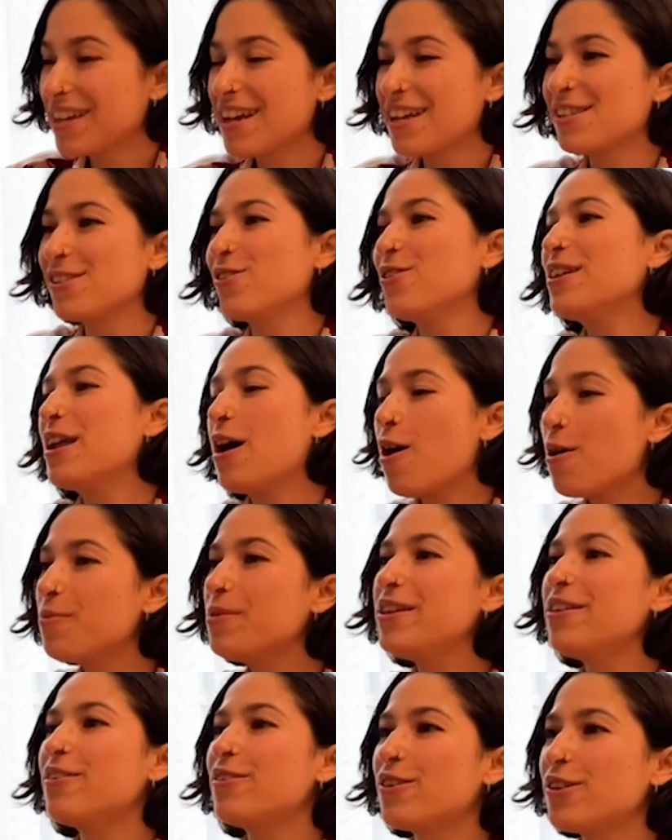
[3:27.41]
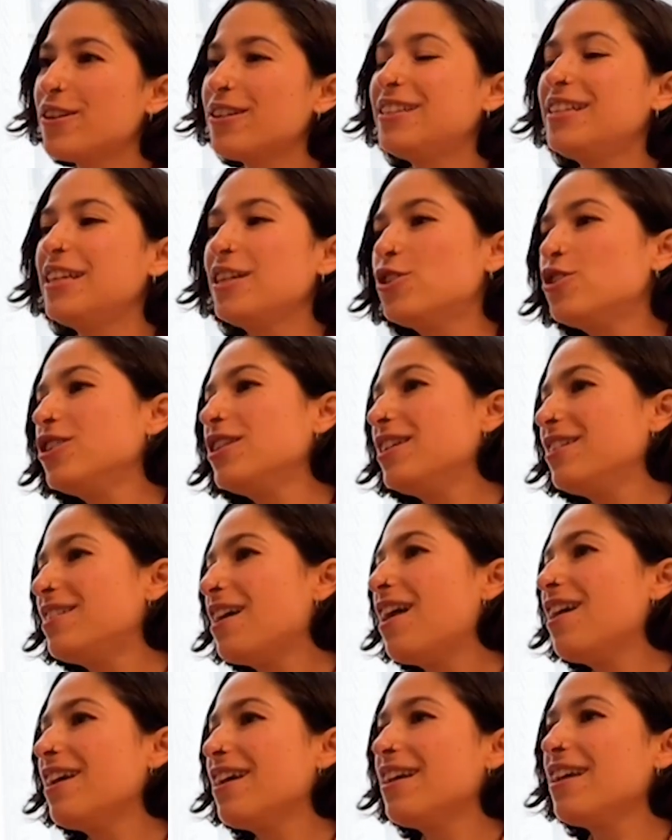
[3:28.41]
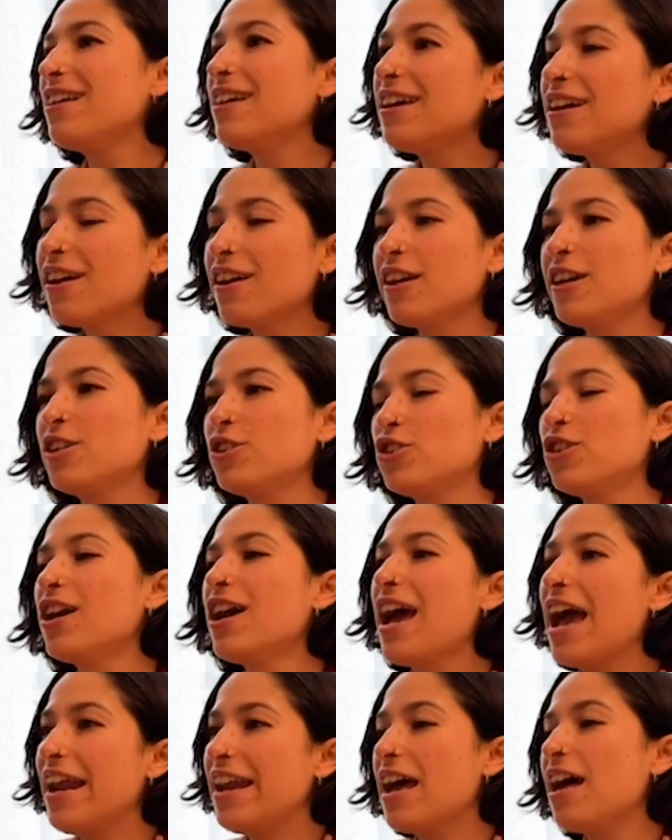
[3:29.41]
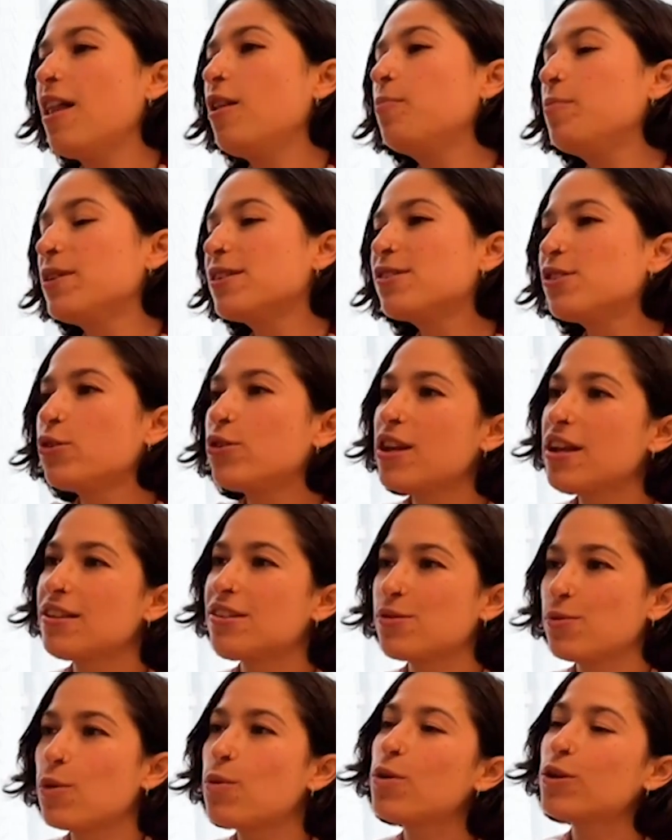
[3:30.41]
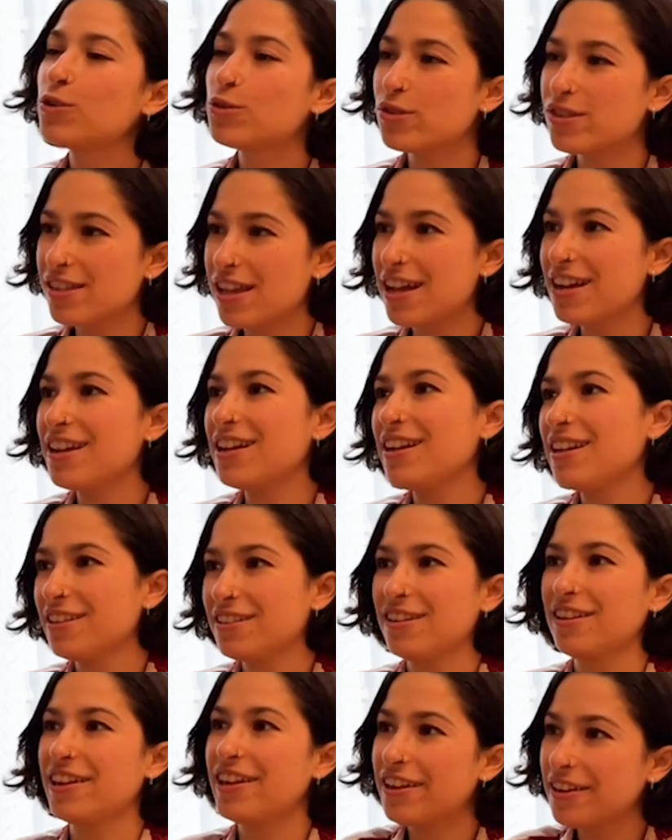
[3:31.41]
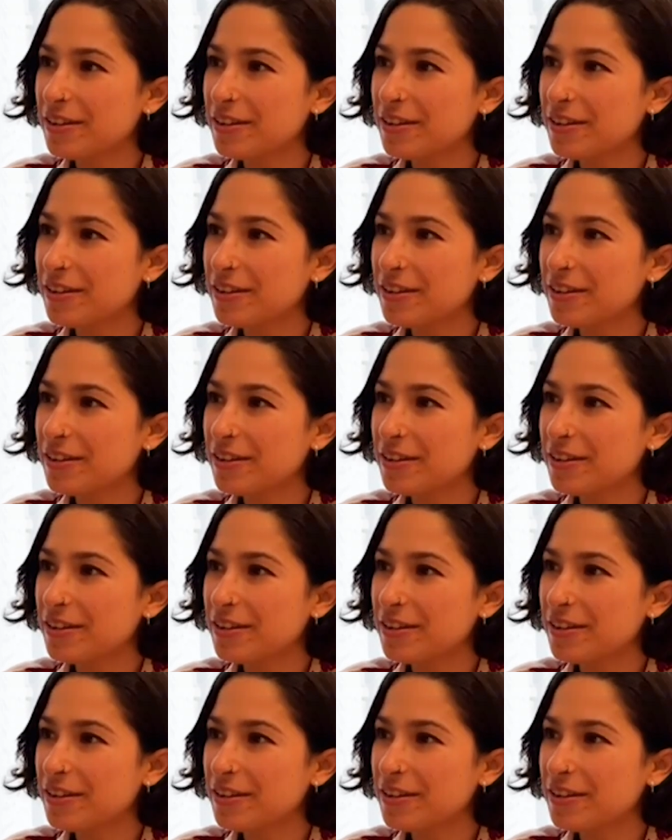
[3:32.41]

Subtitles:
So now I'm here teaching Italian and English and helping students who want to study in Italy.